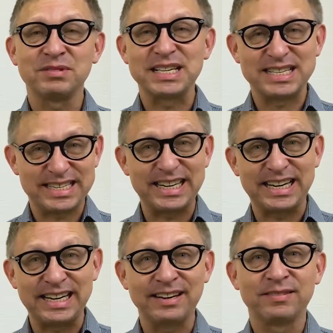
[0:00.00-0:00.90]

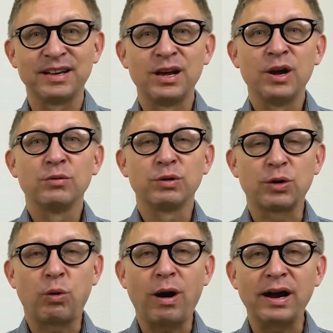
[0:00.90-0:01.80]
Z,
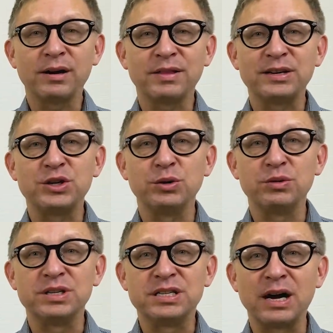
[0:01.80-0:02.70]
require that you
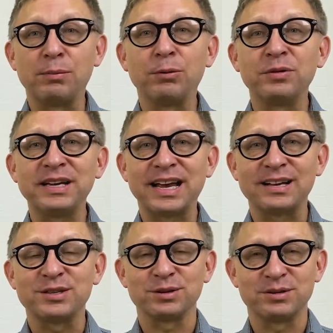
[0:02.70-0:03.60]
double the
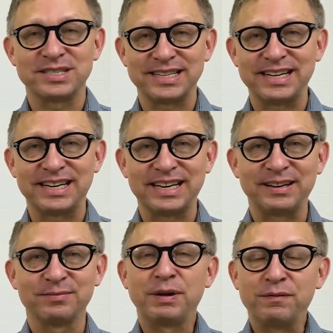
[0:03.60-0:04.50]
S or Z
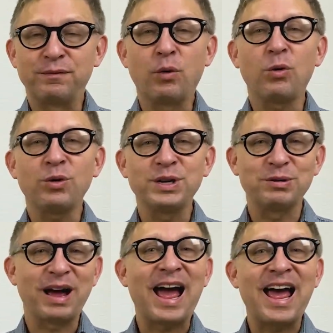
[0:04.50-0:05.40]
before
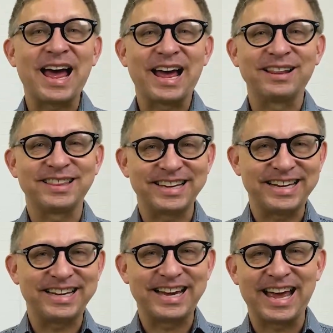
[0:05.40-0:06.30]
you add
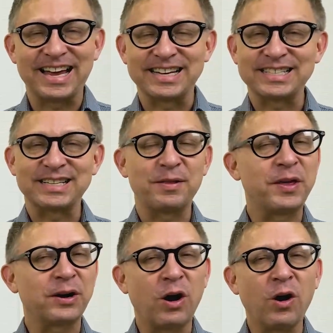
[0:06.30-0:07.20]
the ES.
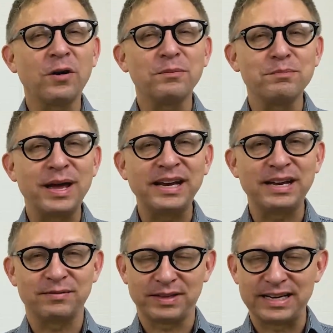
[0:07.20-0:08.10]
There aren't many
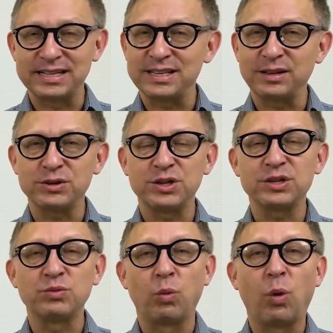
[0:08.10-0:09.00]
of these, and there's
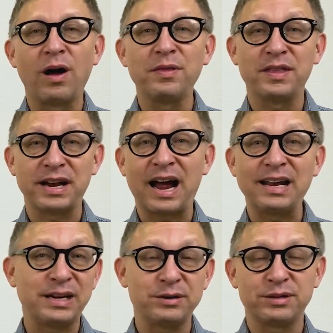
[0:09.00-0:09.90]
just one that I
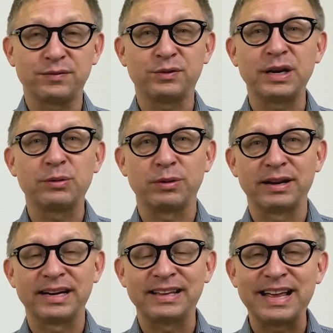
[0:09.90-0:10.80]
use
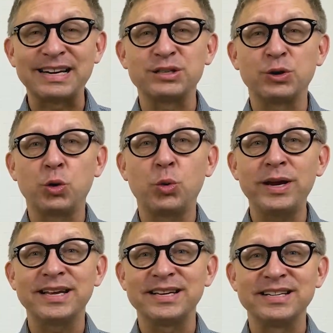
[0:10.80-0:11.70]
frequently, and that is
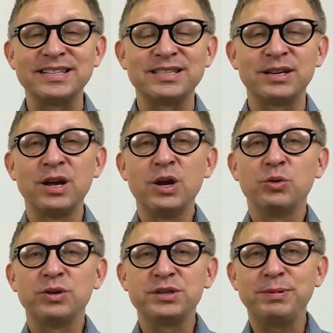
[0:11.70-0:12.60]
quiz,
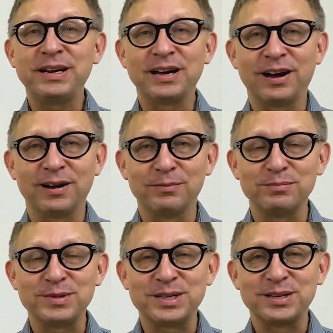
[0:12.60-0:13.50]
which
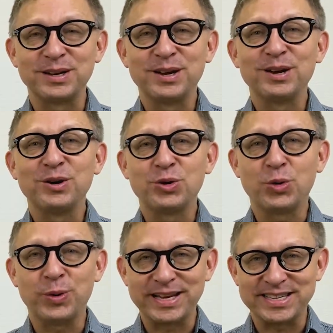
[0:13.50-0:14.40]
becomes
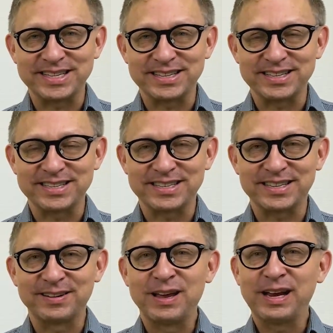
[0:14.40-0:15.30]

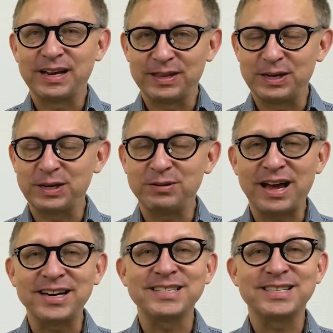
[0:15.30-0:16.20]
quizzes. In the
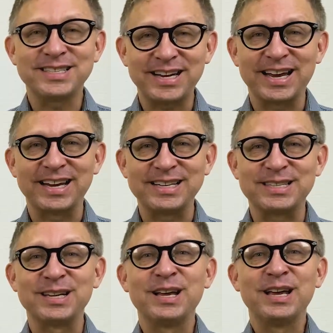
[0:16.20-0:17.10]
United
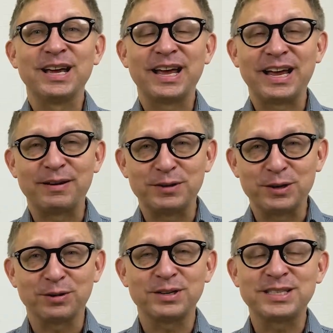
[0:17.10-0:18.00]
States, if
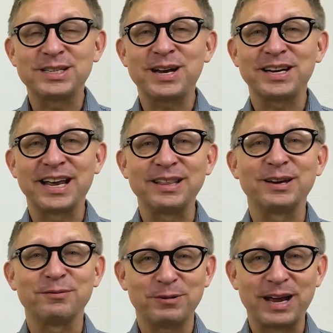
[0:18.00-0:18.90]
you're
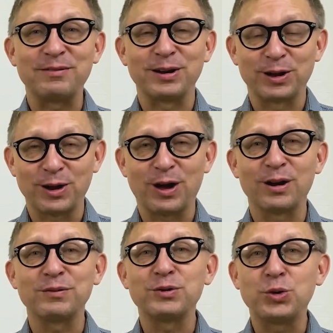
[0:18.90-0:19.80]
studying, we have a
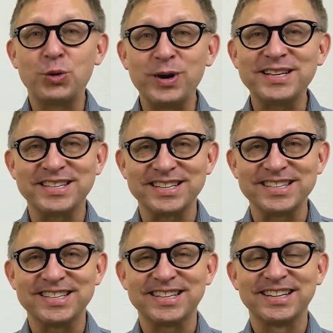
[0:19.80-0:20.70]
lot of
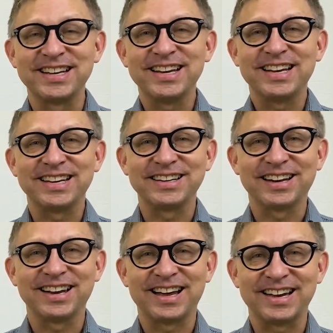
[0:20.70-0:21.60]
quizzes in
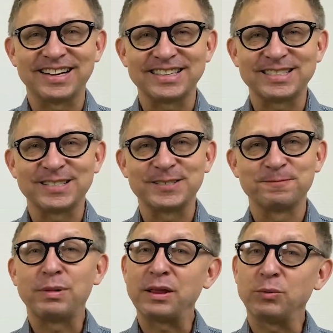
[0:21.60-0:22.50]
class.
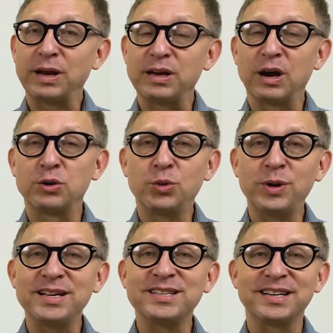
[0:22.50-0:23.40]
By the way, a
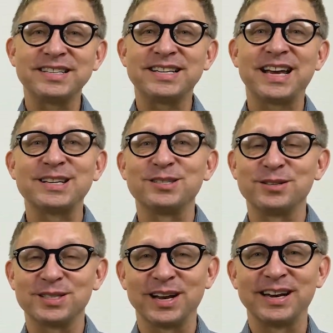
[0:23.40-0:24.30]
quiz and a test are
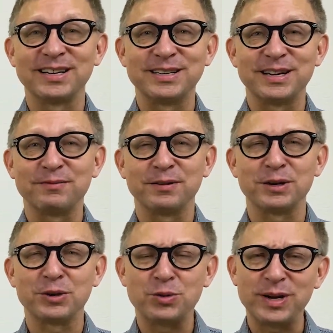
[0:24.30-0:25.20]
slightly different.
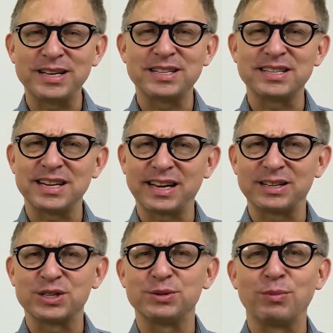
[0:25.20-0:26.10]
A quiz is like a
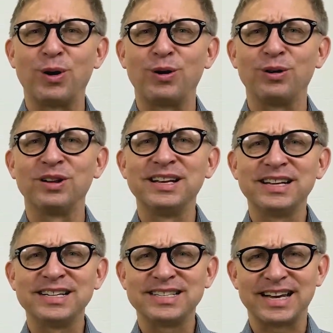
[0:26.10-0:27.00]
small
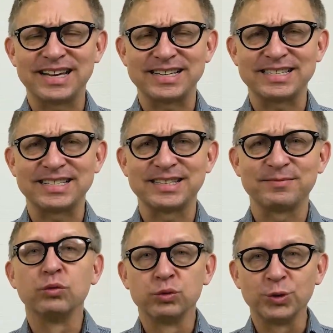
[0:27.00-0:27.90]
test.
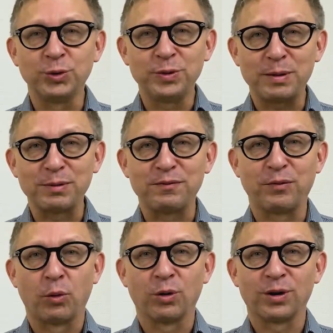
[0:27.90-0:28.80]
Rule number
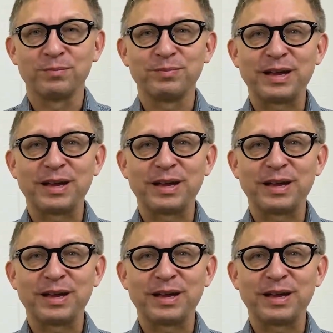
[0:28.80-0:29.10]
4.